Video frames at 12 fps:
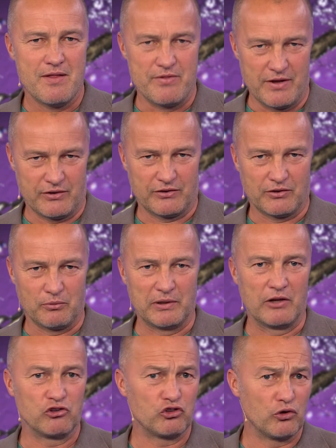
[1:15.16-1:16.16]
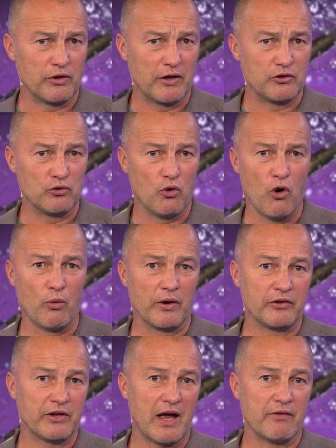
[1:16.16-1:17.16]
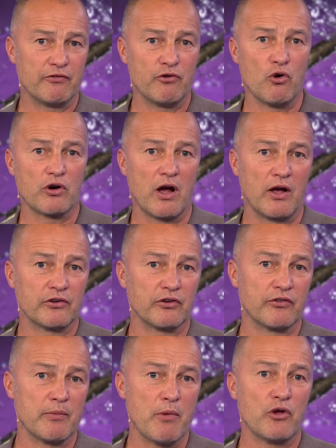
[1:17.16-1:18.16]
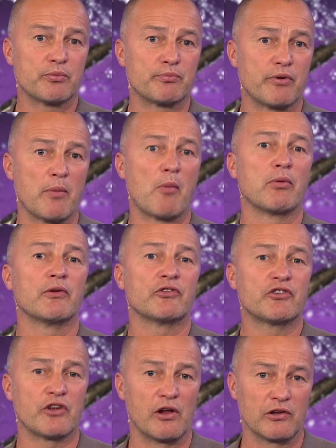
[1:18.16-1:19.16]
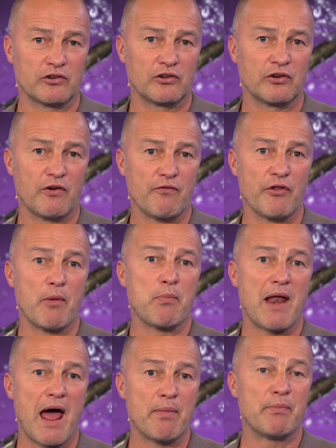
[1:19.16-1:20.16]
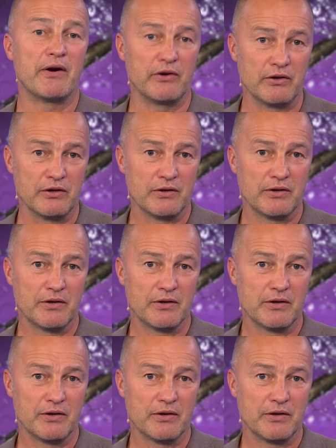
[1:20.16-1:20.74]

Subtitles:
This will ensure that you always have a forecast of the most probable results for the planned period.